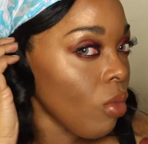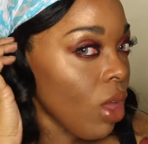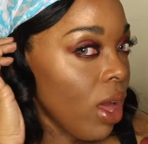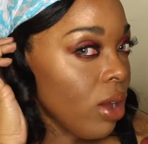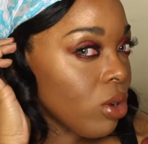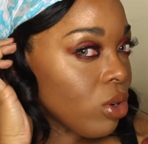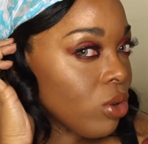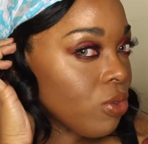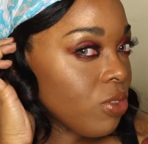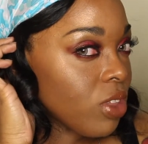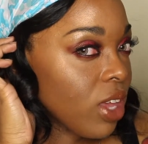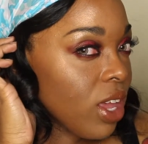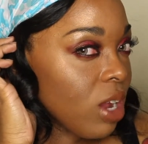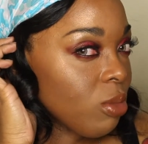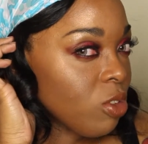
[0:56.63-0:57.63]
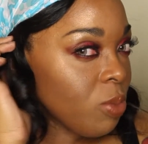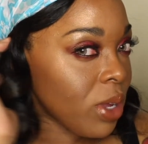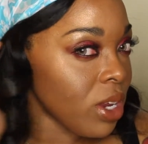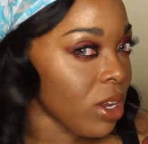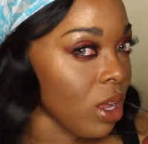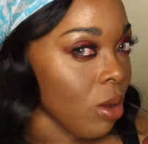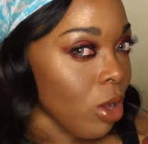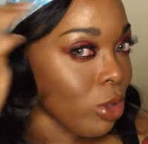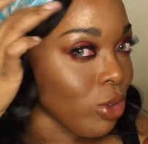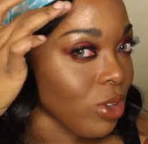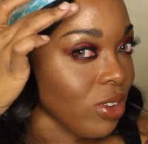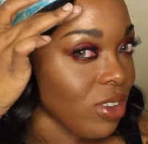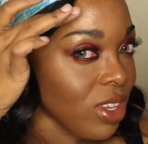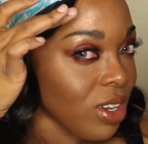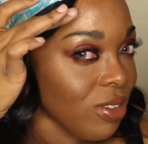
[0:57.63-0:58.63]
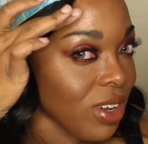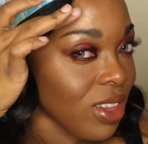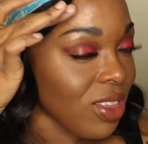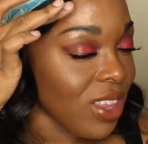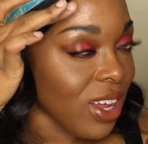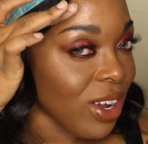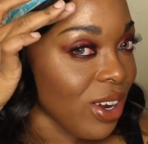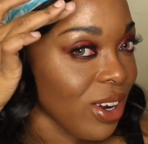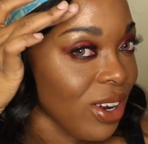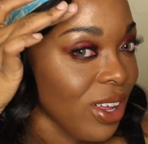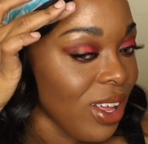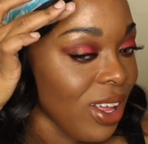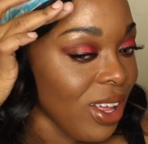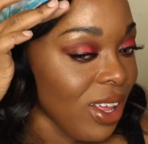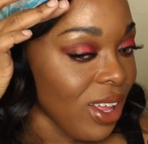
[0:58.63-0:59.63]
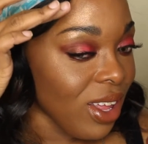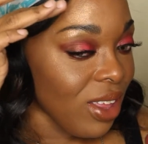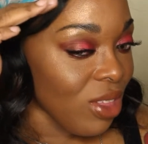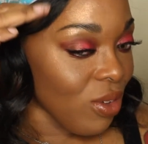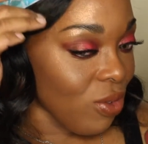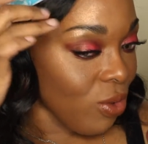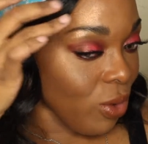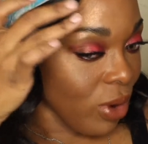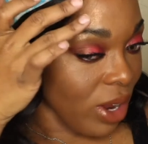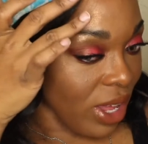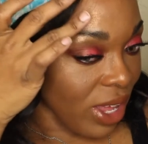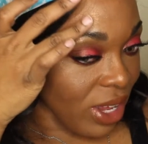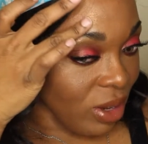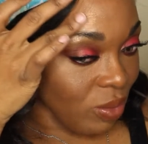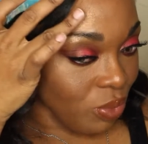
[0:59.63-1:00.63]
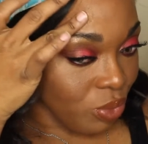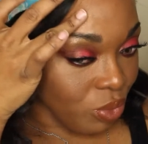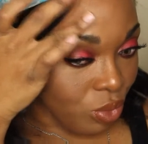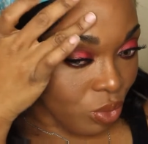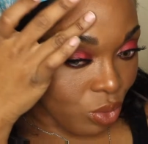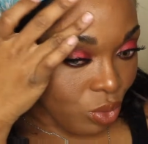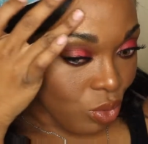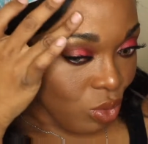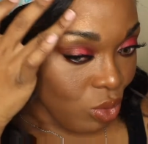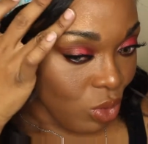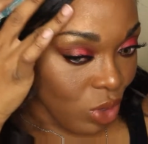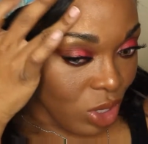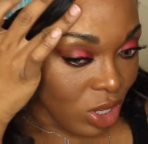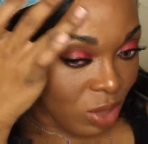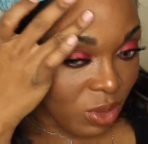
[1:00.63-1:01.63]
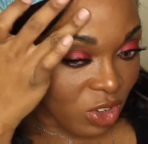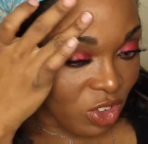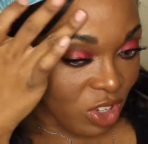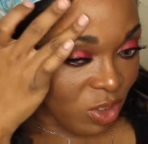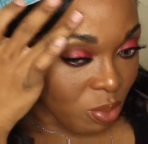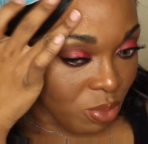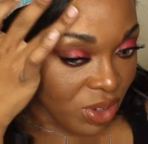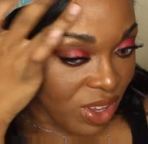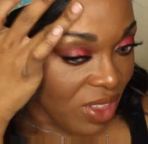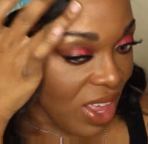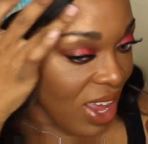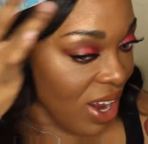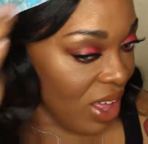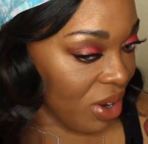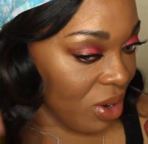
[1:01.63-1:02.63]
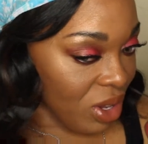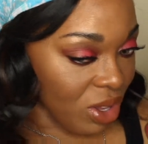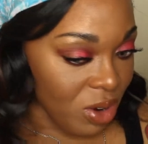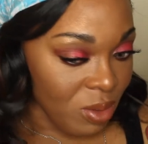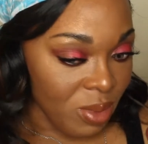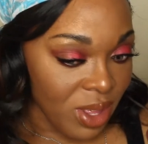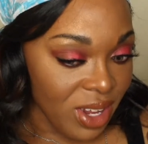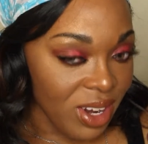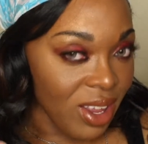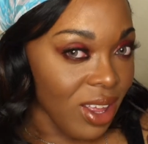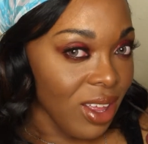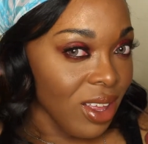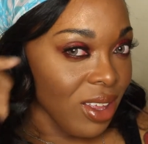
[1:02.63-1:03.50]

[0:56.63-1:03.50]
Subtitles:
I don't know if the camera's picking it up. Oh, you can see it right there in the forehead. Let me just blend that out a little bit.